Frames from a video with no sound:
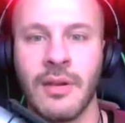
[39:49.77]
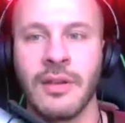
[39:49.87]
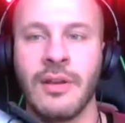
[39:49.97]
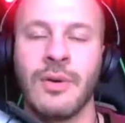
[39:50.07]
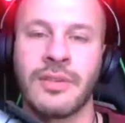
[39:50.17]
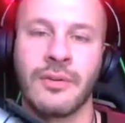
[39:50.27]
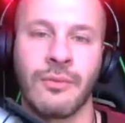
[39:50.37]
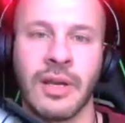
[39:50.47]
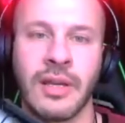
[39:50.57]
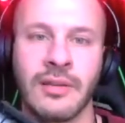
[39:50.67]
You know what? They're
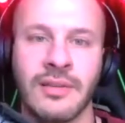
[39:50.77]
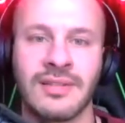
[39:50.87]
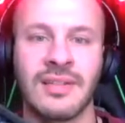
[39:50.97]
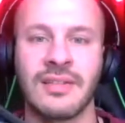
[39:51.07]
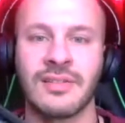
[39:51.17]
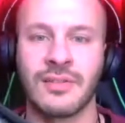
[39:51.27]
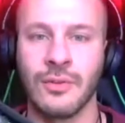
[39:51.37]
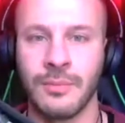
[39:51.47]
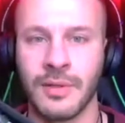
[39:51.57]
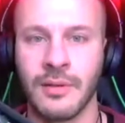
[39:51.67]
right. This is
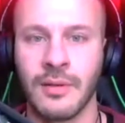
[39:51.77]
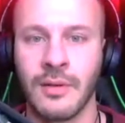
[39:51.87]
stupid.